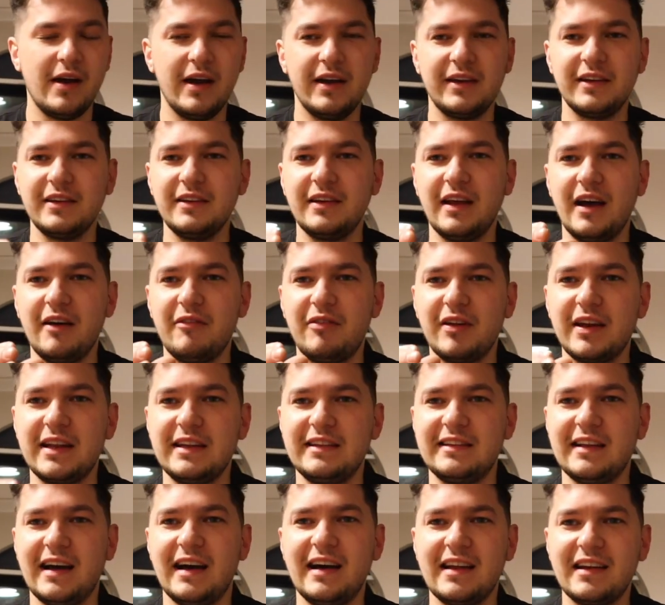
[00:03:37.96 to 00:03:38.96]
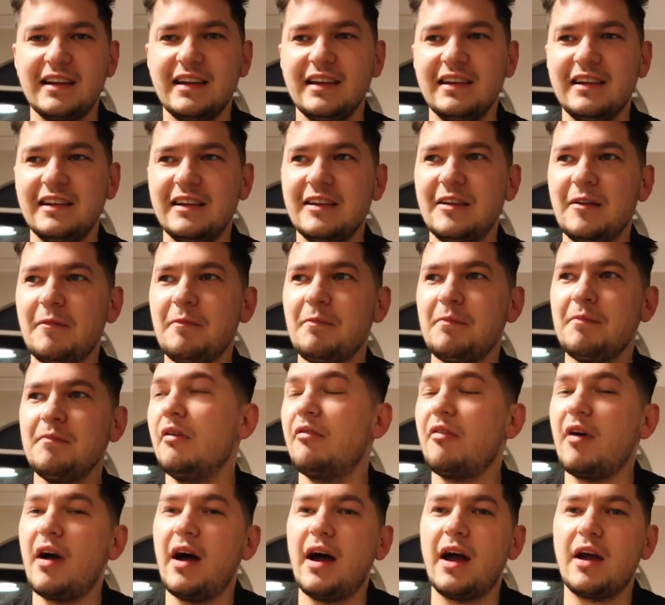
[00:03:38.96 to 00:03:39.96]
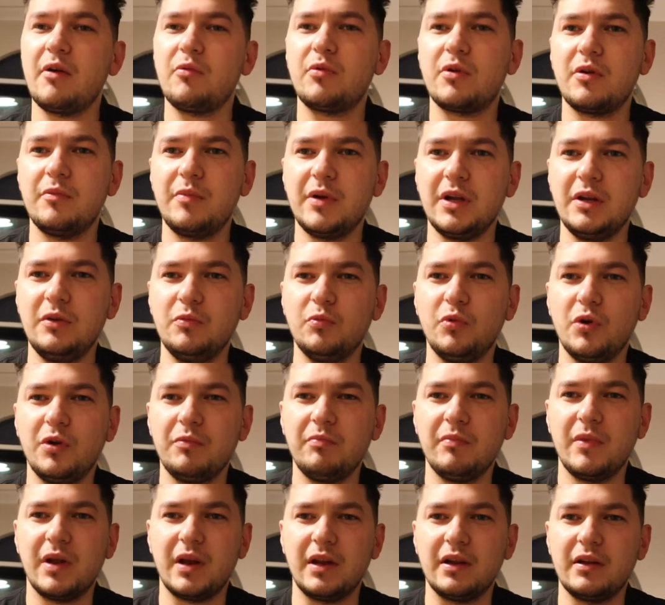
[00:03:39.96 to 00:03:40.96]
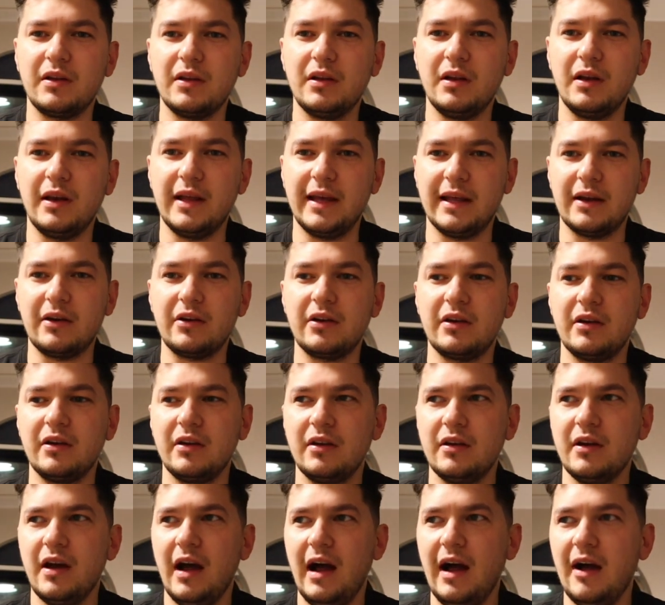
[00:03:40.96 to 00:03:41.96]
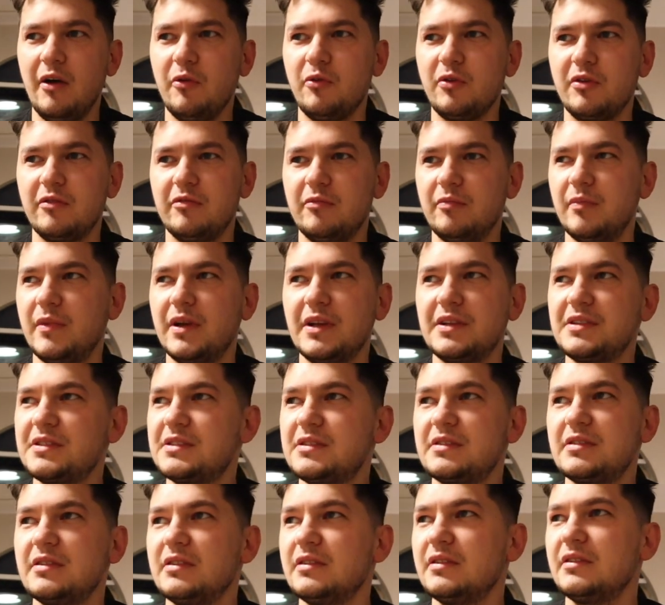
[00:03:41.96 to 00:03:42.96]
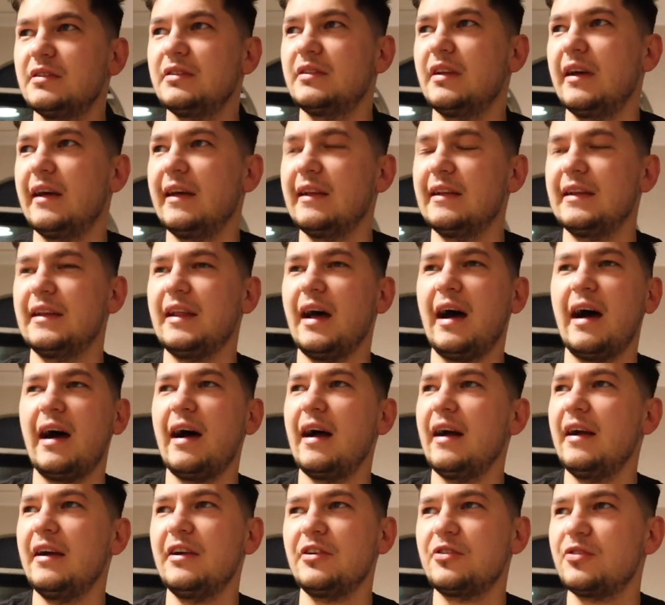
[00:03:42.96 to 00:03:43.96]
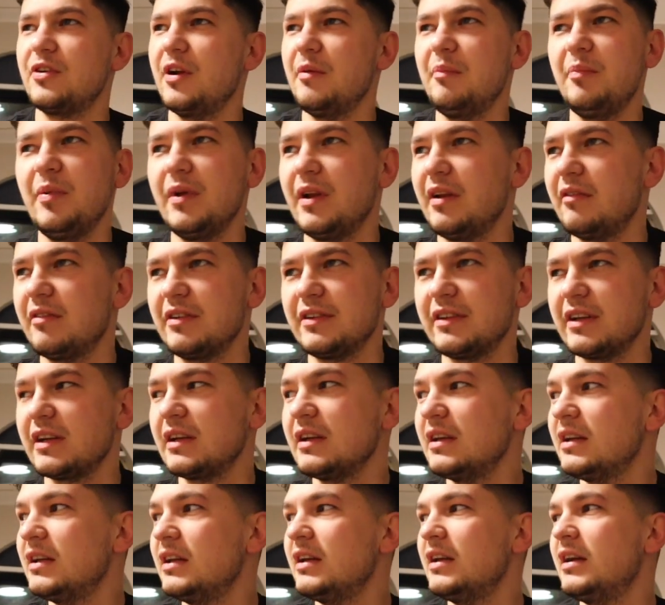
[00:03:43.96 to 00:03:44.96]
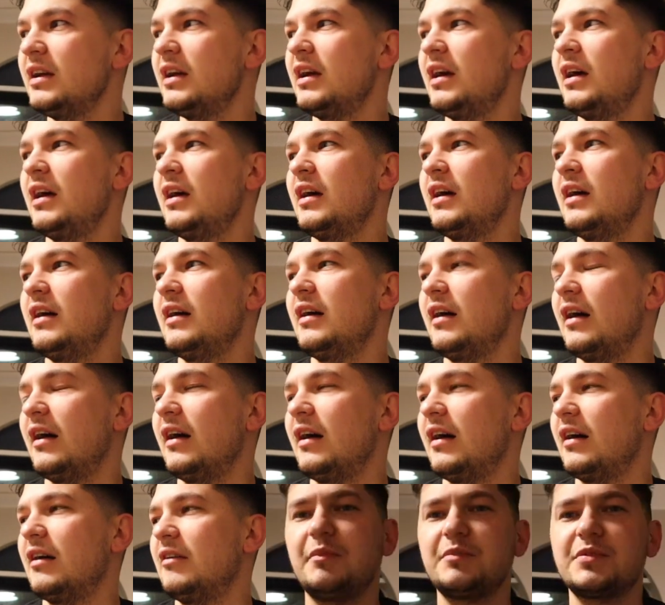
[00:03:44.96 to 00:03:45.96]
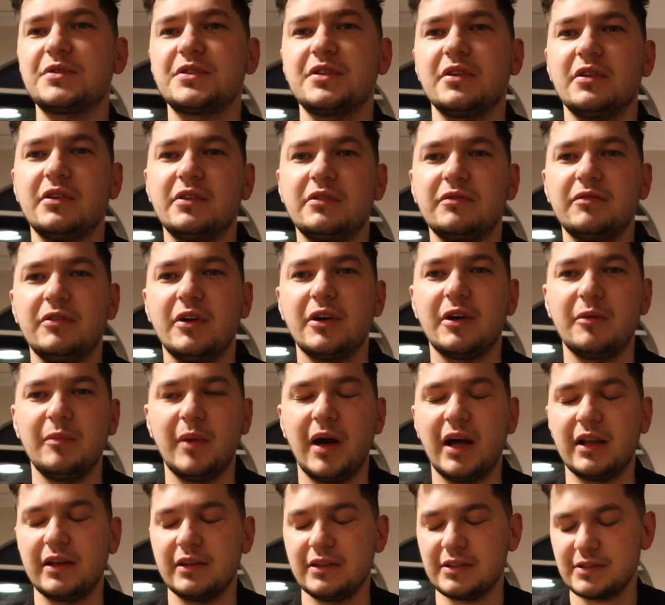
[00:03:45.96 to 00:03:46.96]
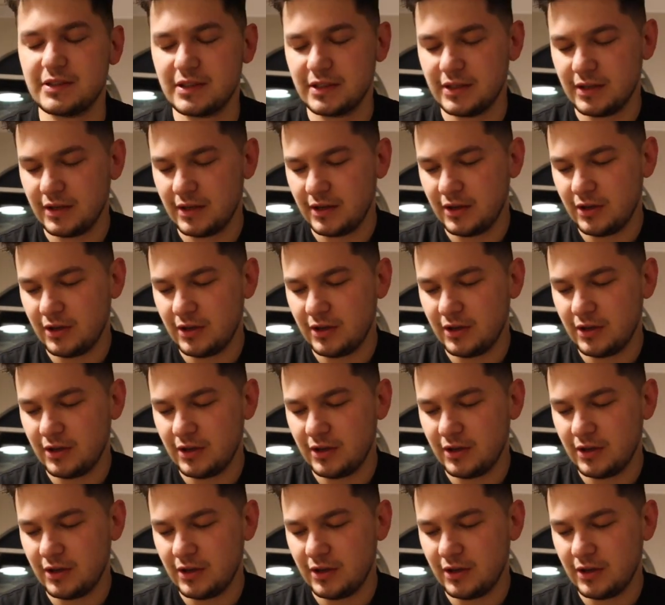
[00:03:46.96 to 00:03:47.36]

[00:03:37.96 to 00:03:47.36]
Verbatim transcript: I didn't have any data. If I would have been one minute later, I would have missed the entire trip and everything. Uh, absolute fucking madness.